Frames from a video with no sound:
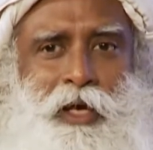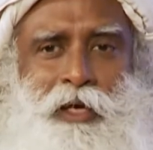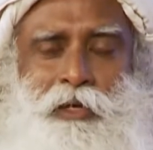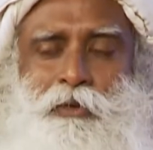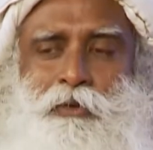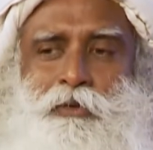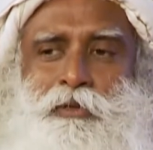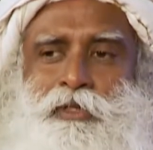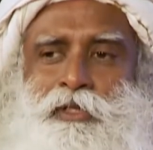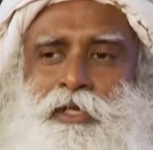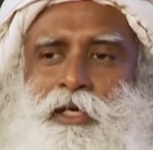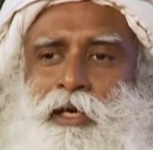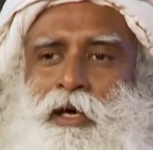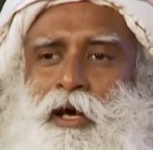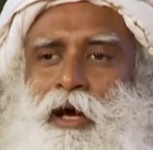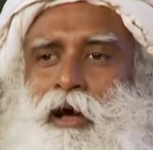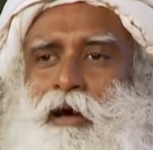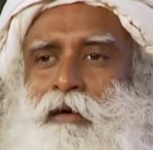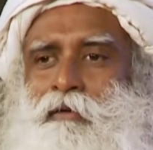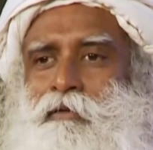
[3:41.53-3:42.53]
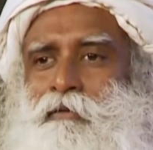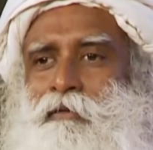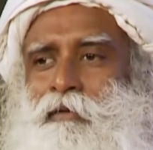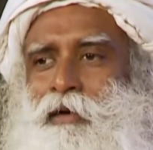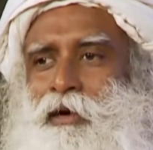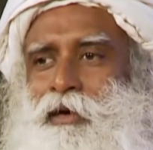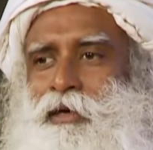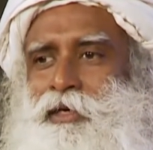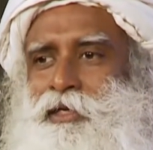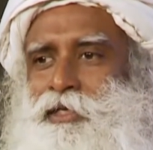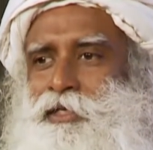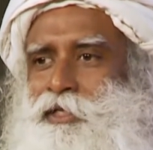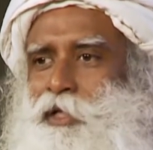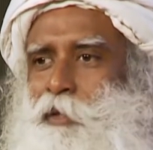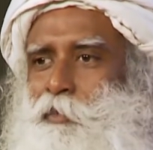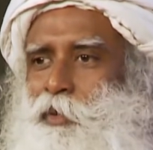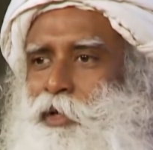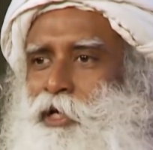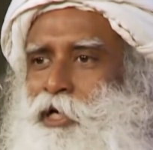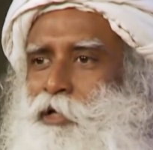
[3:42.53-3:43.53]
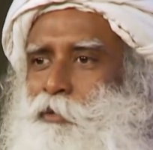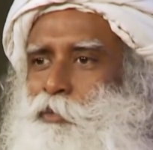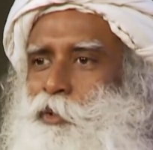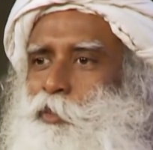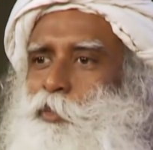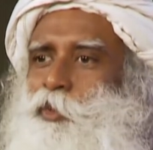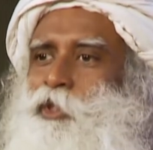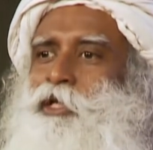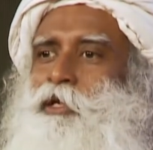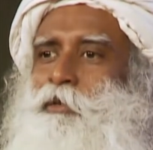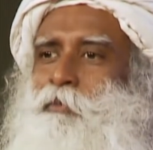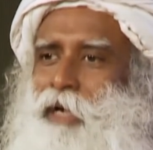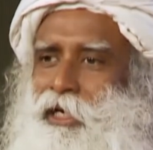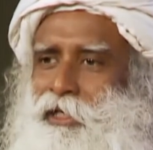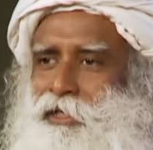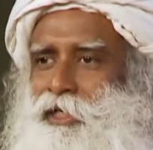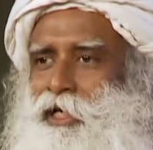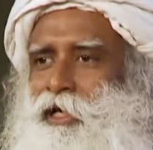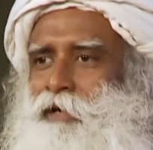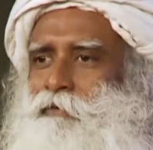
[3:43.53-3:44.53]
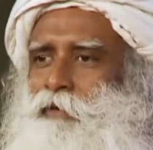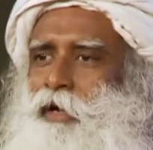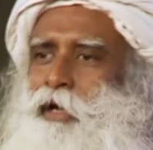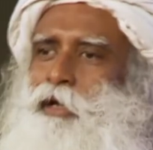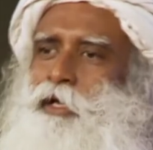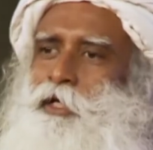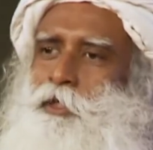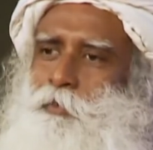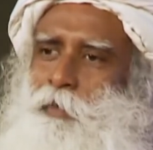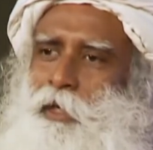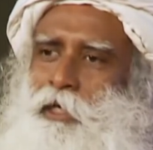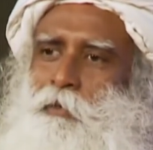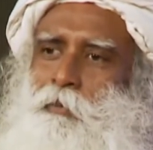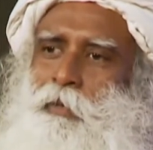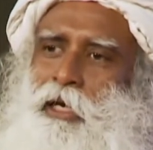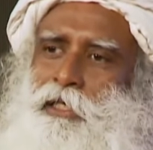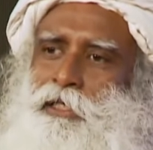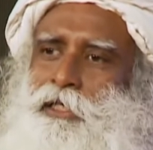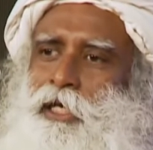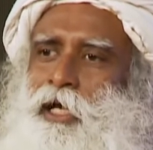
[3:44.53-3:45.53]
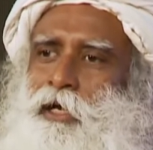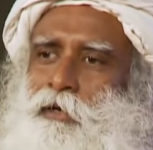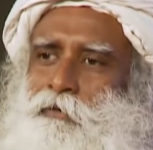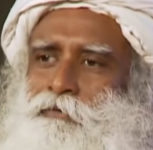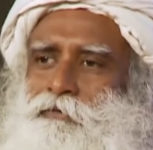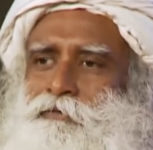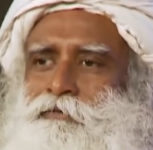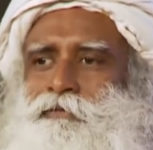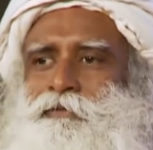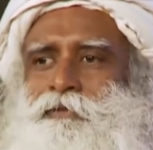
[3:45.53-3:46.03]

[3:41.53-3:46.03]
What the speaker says: I don't see how it is applicable. Within myself, I respect myself.